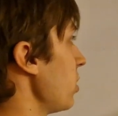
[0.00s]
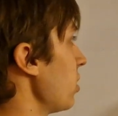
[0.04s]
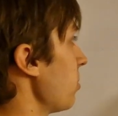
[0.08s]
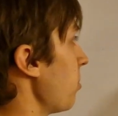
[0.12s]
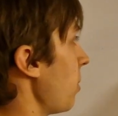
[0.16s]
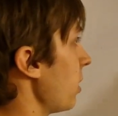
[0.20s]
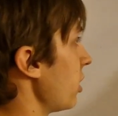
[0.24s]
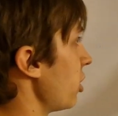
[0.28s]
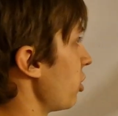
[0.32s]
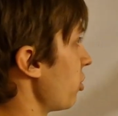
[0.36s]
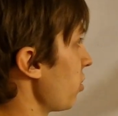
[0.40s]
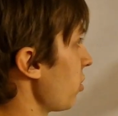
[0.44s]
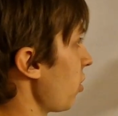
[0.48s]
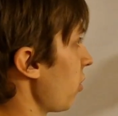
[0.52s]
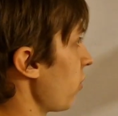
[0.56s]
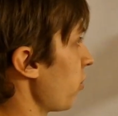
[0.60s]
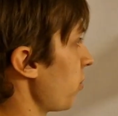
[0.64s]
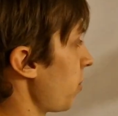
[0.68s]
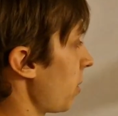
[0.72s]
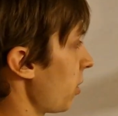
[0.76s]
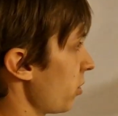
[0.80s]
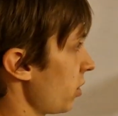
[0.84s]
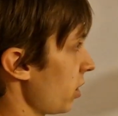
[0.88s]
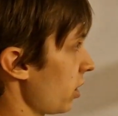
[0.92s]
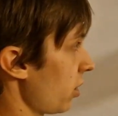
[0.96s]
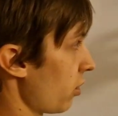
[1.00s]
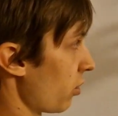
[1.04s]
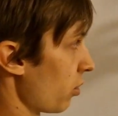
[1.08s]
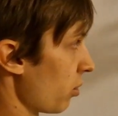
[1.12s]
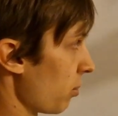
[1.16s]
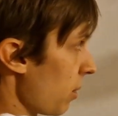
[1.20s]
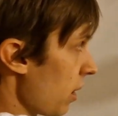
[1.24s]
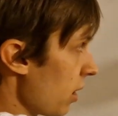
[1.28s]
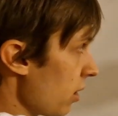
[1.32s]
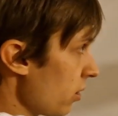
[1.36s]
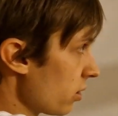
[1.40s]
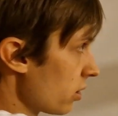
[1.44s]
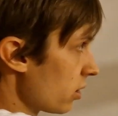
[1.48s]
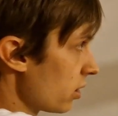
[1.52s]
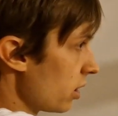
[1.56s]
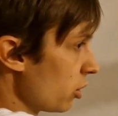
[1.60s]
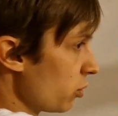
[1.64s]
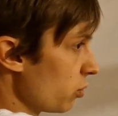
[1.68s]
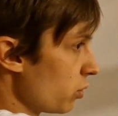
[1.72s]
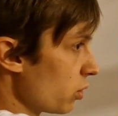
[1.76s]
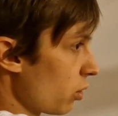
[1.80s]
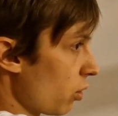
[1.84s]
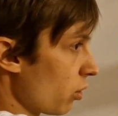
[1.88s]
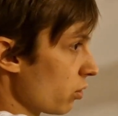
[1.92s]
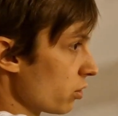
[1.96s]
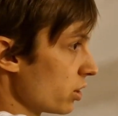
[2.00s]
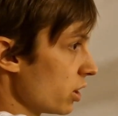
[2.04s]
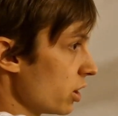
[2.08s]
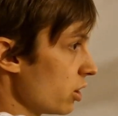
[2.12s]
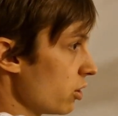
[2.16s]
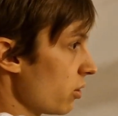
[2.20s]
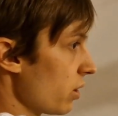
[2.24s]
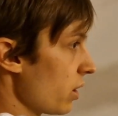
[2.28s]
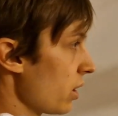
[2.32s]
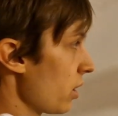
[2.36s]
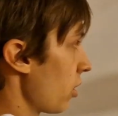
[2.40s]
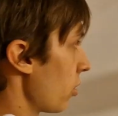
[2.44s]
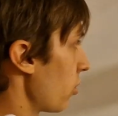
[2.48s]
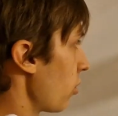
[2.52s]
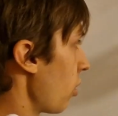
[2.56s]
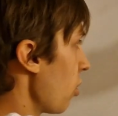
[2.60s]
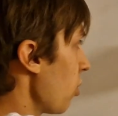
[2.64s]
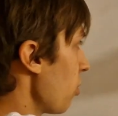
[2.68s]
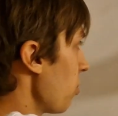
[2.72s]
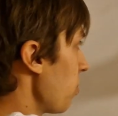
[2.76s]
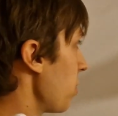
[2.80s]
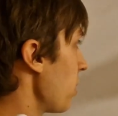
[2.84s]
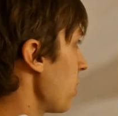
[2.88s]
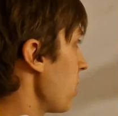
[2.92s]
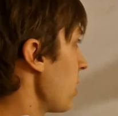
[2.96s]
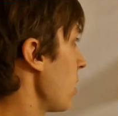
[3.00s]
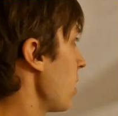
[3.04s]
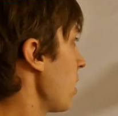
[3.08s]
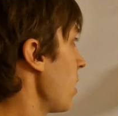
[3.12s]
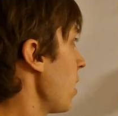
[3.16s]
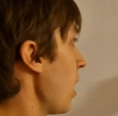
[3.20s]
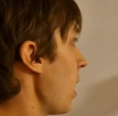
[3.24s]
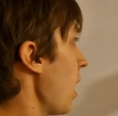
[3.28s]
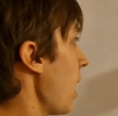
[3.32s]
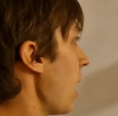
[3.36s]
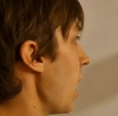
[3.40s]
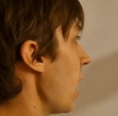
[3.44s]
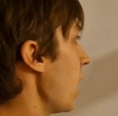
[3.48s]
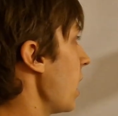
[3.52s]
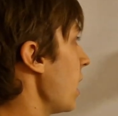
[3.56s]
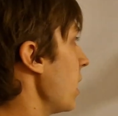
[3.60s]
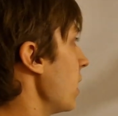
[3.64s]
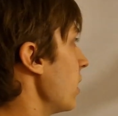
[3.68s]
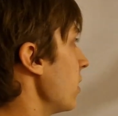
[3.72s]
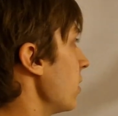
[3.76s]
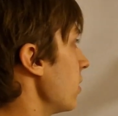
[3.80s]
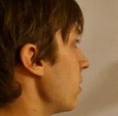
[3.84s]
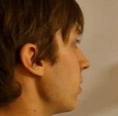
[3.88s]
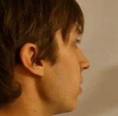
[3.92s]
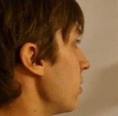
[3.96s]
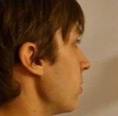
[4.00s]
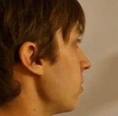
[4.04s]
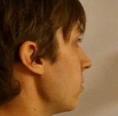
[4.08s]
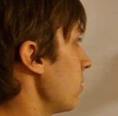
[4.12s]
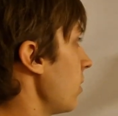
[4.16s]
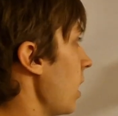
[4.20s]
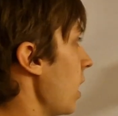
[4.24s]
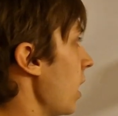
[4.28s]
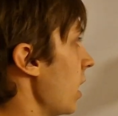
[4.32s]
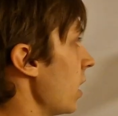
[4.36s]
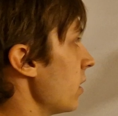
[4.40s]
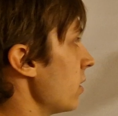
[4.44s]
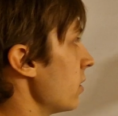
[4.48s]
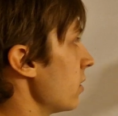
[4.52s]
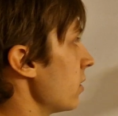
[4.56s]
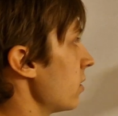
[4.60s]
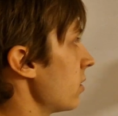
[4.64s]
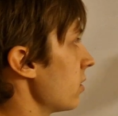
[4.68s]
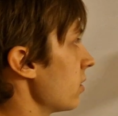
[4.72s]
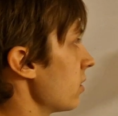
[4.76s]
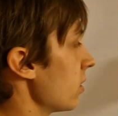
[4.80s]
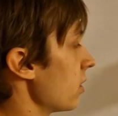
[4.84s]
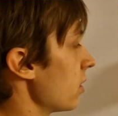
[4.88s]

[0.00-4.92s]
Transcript: the material of a particular belt that we're considering, a rope, and such